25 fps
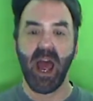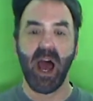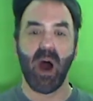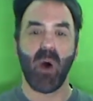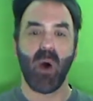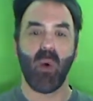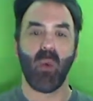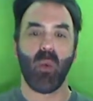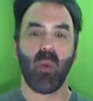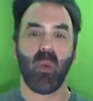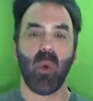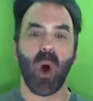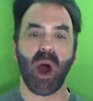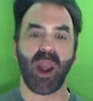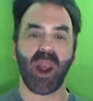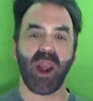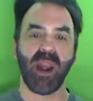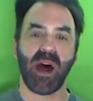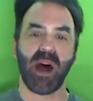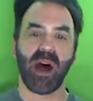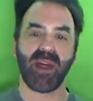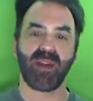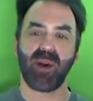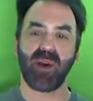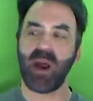What
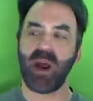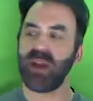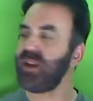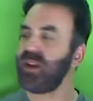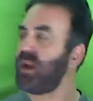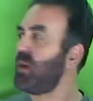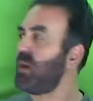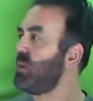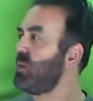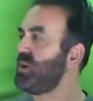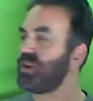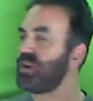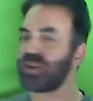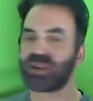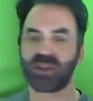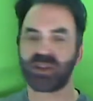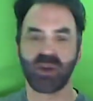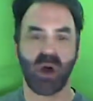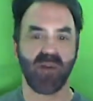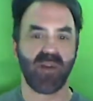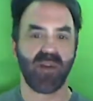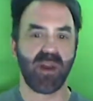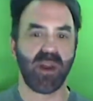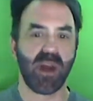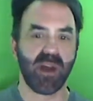another idea. We just
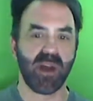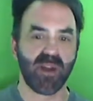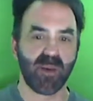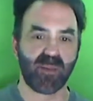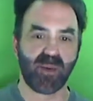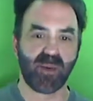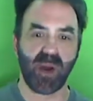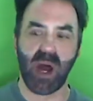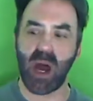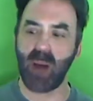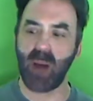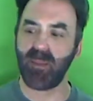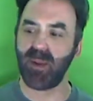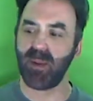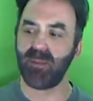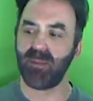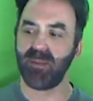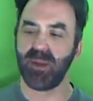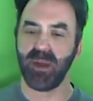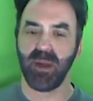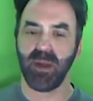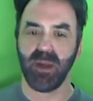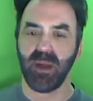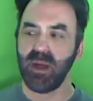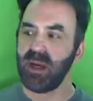solved another problem.
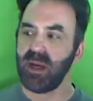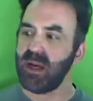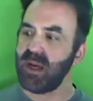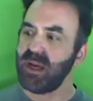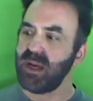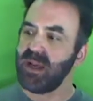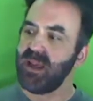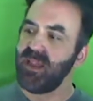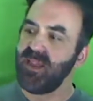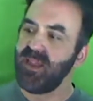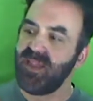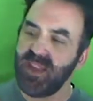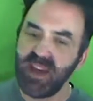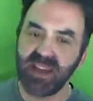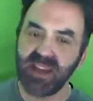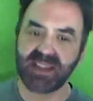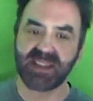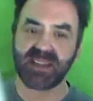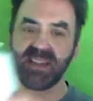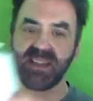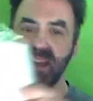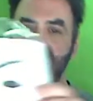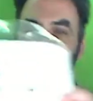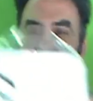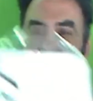
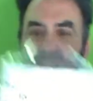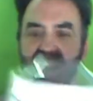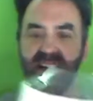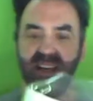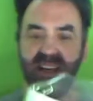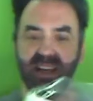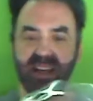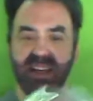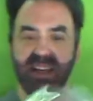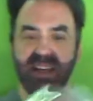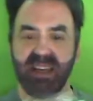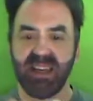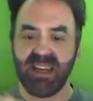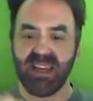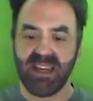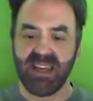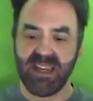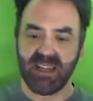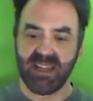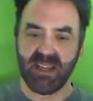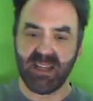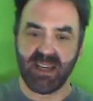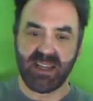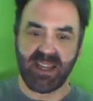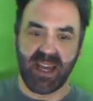
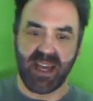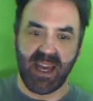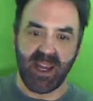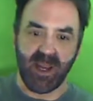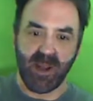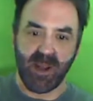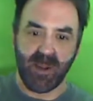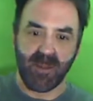Look at that.